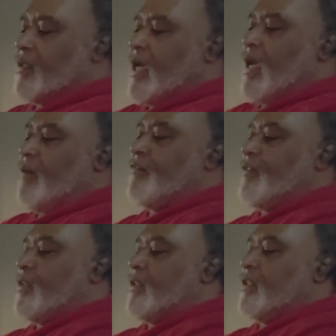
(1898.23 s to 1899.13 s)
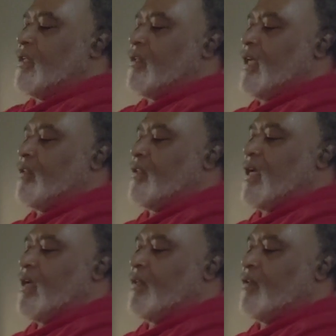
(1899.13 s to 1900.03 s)
I have fun, I
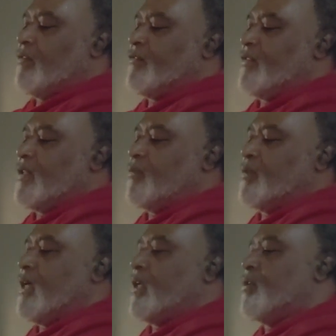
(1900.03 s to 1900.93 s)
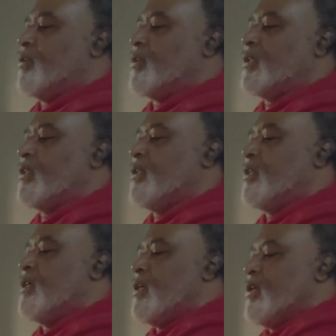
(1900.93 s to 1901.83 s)
should have a little fun when I cook.
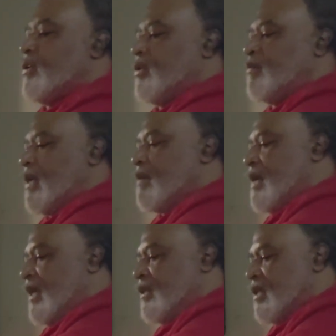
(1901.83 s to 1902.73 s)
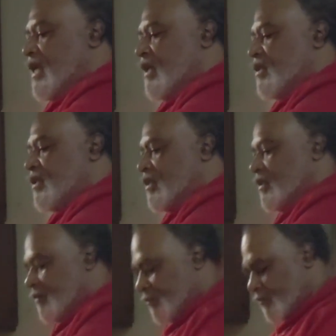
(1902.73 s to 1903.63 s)
Use my
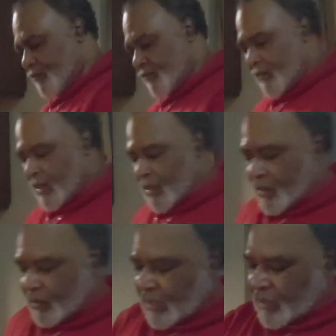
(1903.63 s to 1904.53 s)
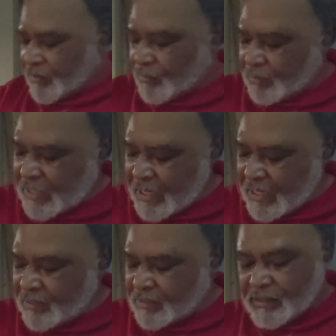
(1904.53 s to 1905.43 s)
imagination. Okay, so
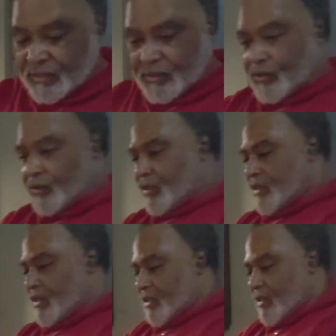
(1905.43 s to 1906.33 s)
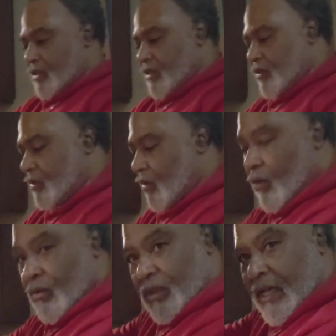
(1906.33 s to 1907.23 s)
that's you use the
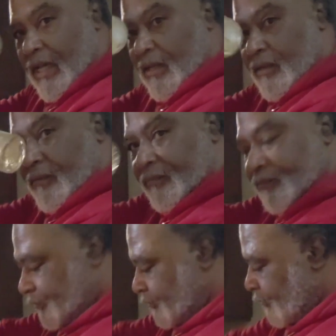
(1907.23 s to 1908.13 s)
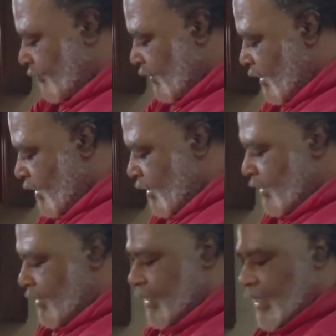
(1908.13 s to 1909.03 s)
whole thing.
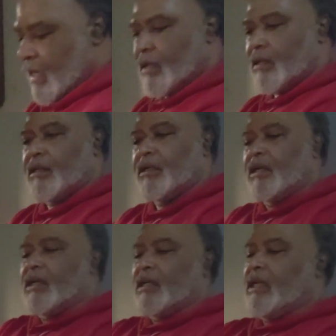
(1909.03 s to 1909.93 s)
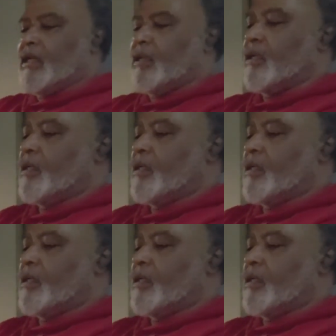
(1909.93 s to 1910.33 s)
Then the money.